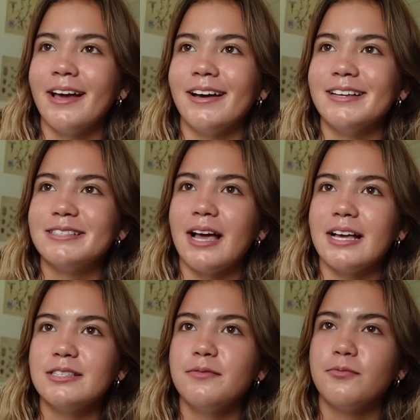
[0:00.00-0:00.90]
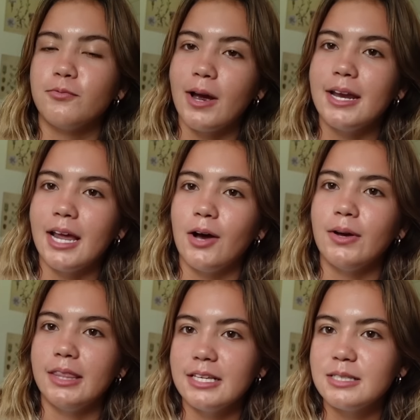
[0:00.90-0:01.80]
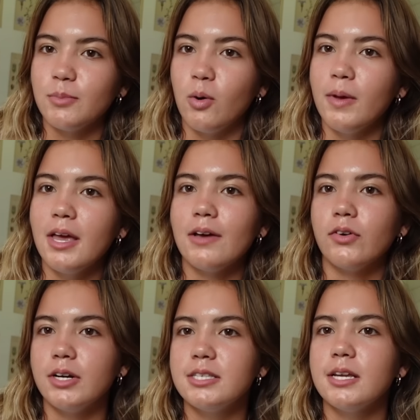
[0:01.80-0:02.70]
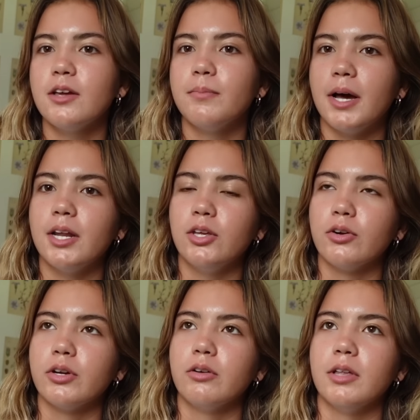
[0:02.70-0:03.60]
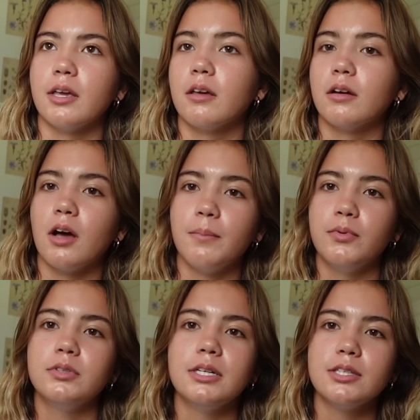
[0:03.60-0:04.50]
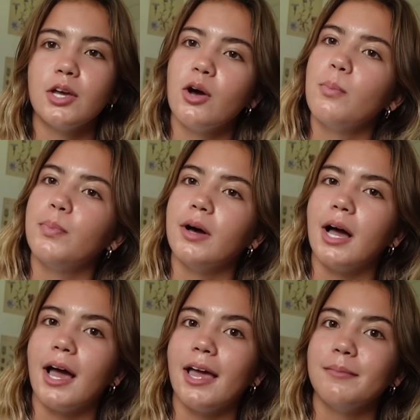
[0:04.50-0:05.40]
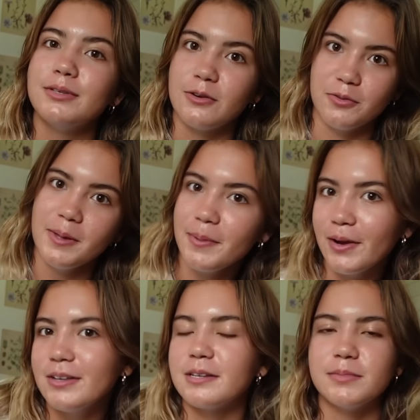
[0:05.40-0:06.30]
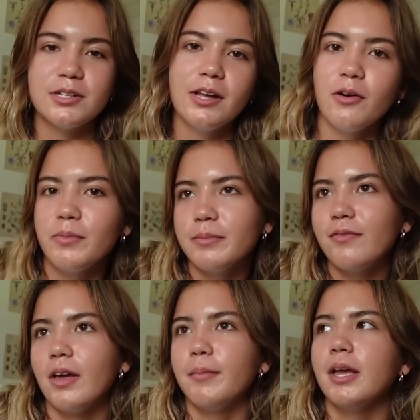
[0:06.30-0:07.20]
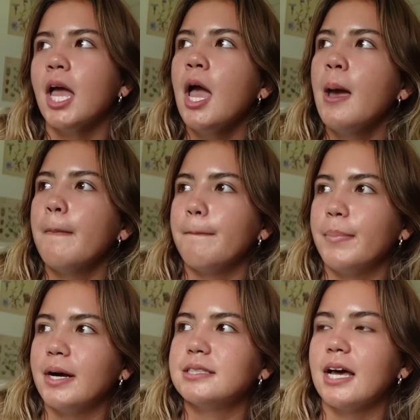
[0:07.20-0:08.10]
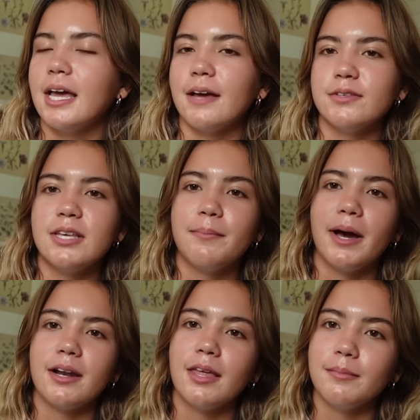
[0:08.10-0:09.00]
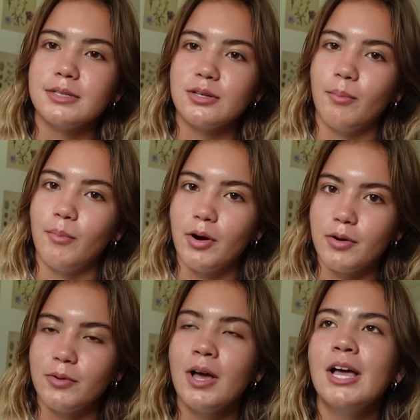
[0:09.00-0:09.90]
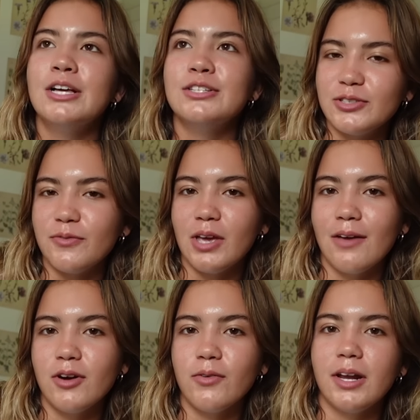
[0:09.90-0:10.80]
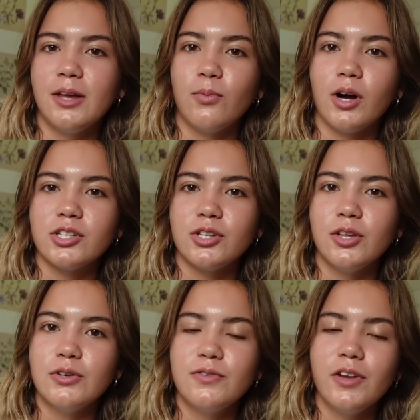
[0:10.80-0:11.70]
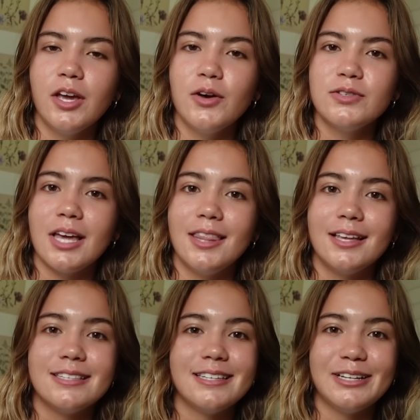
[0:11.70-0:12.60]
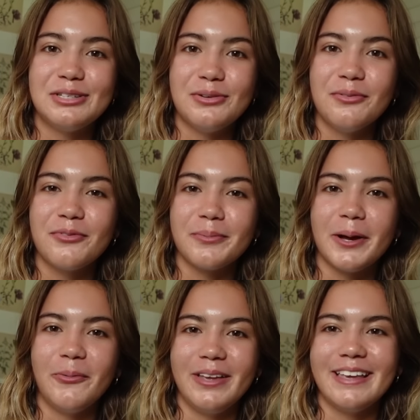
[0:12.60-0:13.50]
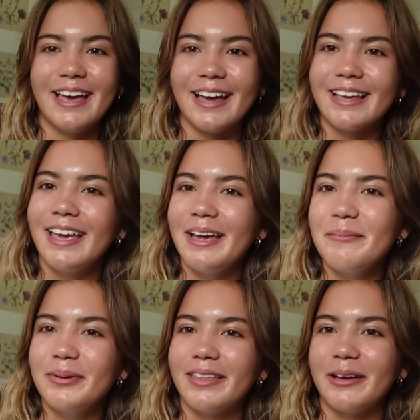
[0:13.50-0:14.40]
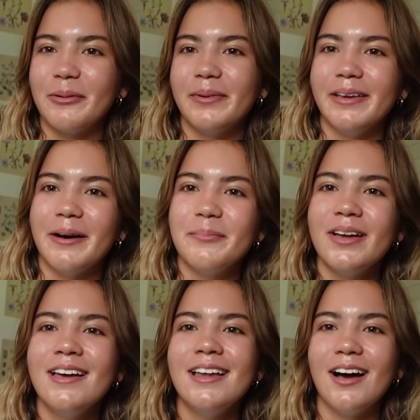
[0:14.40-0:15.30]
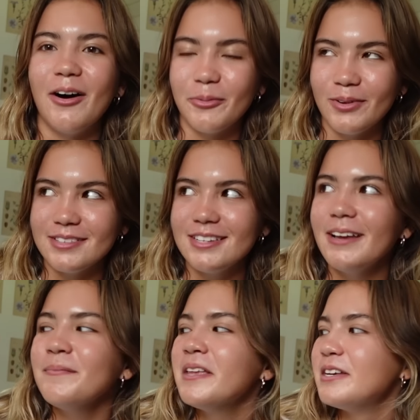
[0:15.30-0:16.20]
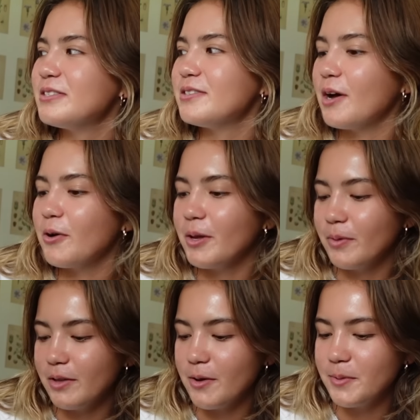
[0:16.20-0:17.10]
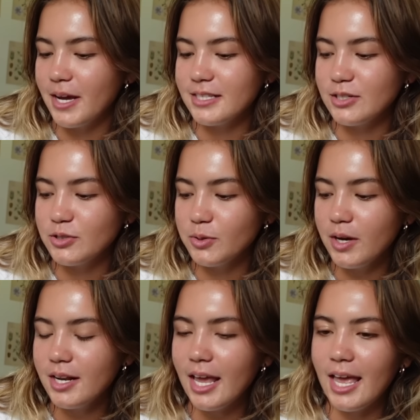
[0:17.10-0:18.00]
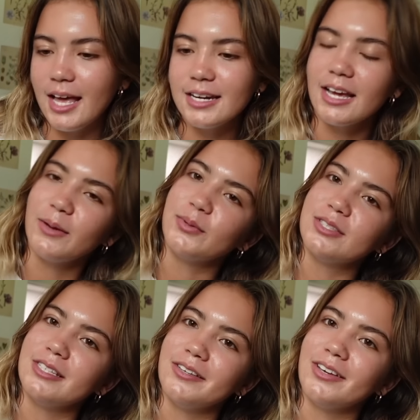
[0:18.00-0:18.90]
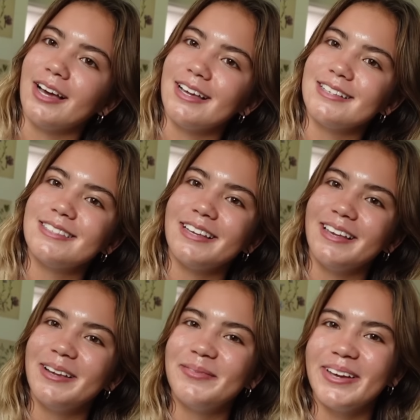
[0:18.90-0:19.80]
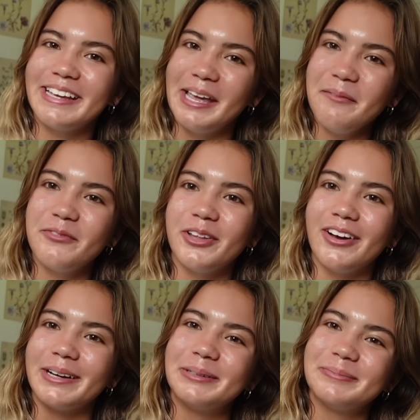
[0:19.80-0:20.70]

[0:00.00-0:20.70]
Because as of right now in this moment, I've already said goodbye to Uriel like a couple days ago, but I am still with my parents. I'm still at home with my family, but I have to say bye to them tomorrow. So if you haven't already, watch those videos and then stay tuned for my week at camp. That'll be up on Wednesday. So I really hope you guys enjoyed and I will see you guys in my camp vlog.